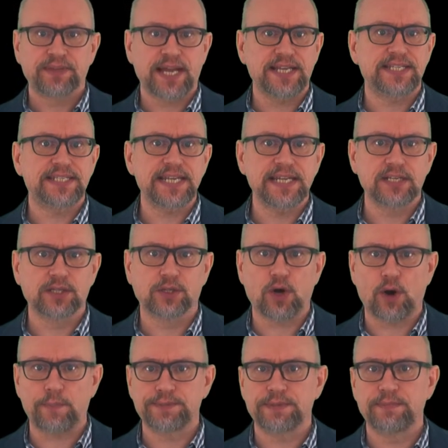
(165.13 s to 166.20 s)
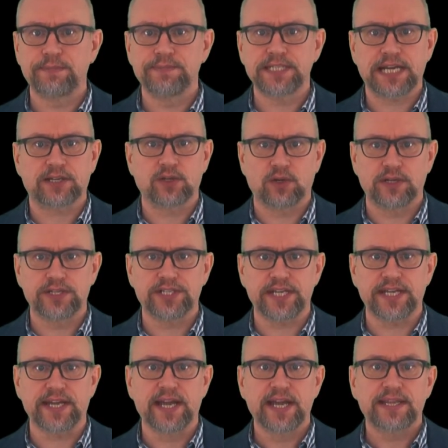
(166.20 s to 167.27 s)
a single optimum
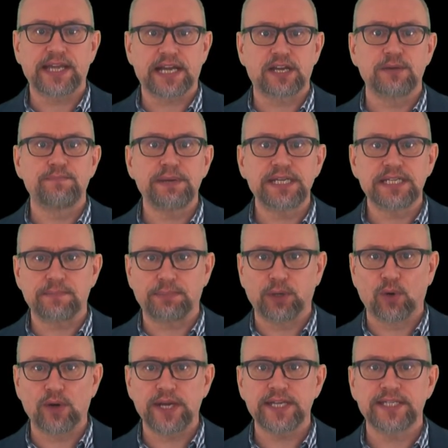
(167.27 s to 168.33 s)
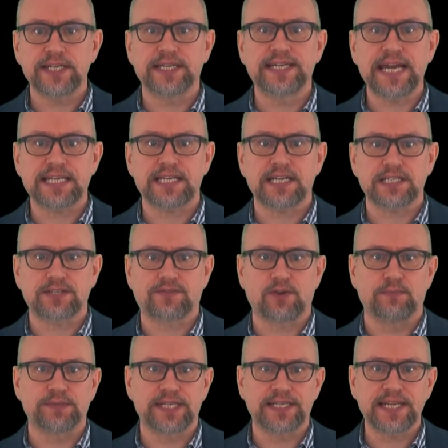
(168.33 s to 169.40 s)
technology that could be deployed to get us
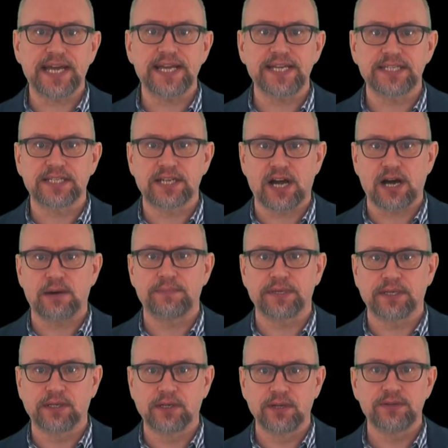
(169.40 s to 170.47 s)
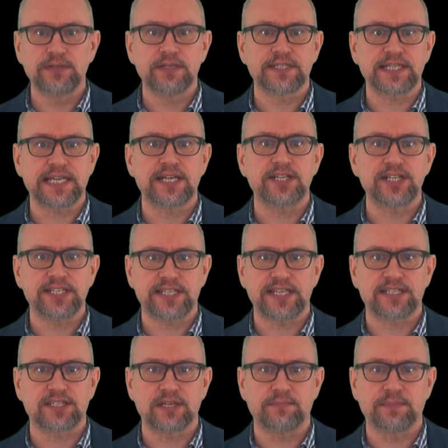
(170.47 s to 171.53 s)
from today's carbon glutinous energy
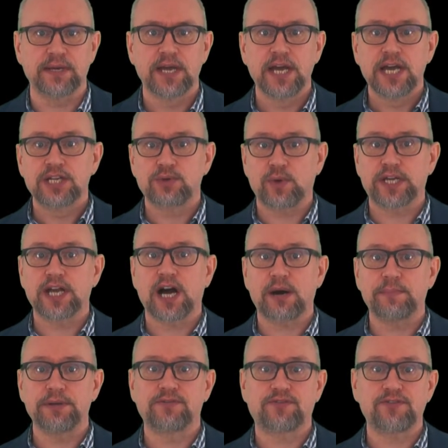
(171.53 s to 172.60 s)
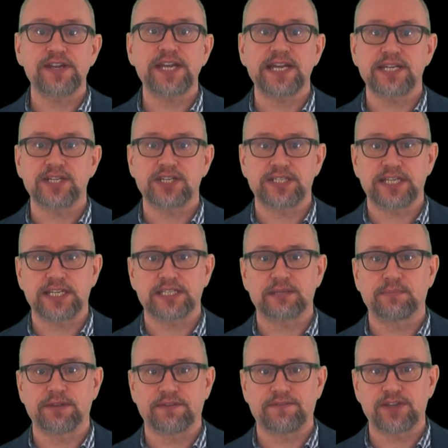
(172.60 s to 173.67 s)
system to a carbon-free energy
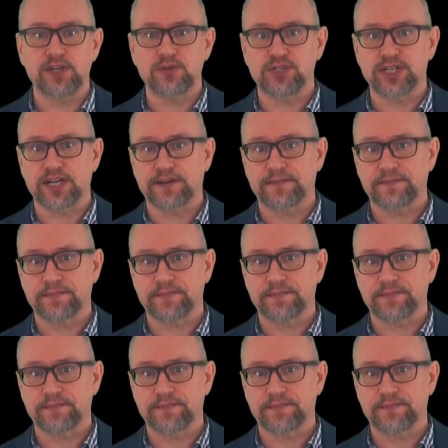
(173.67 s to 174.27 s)
system of the future.